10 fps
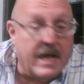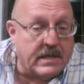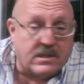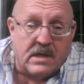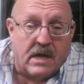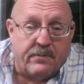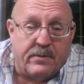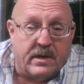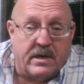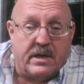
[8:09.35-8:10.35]
Debt's not
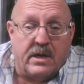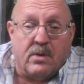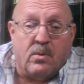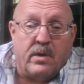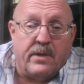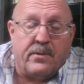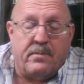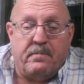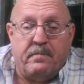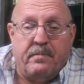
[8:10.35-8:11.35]
fun to deal with.